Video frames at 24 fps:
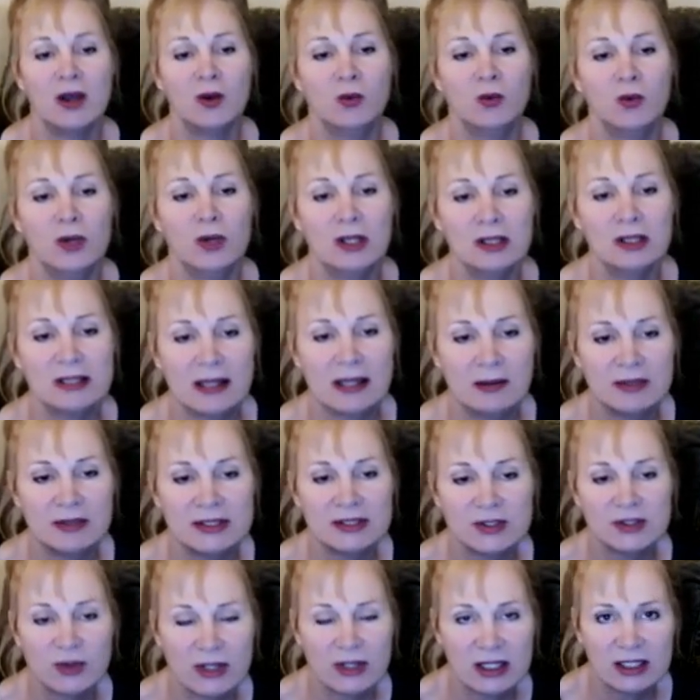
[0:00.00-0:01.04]
will come
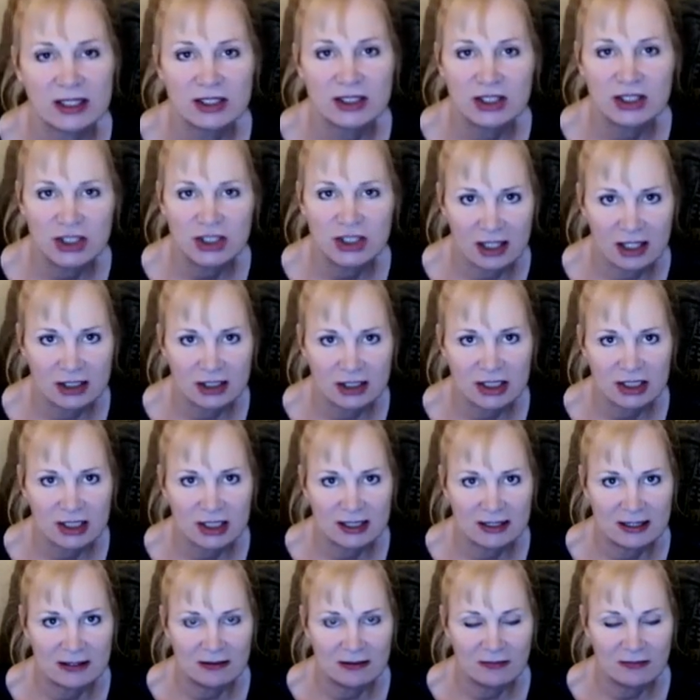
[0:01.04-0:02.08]
into a
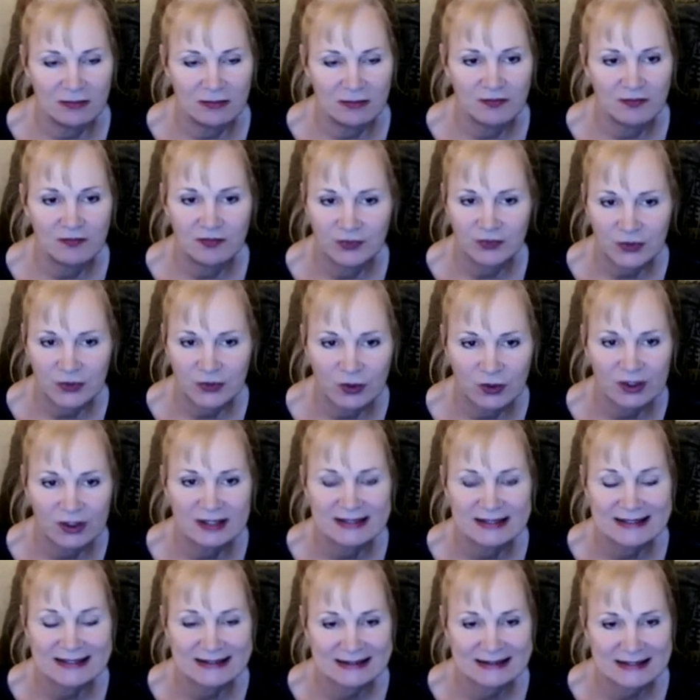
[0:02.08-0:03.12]
conjunction with
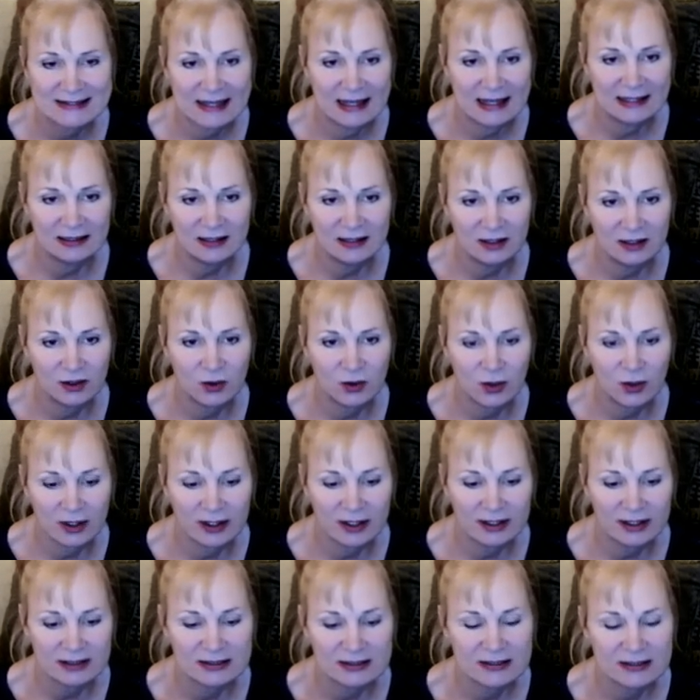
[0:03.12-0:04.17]
the sun in
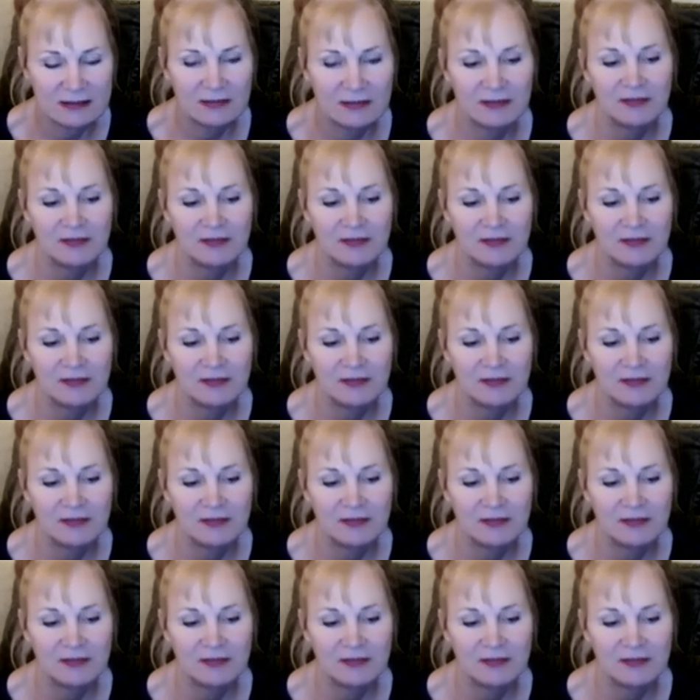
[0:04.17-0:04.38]
Aquarius.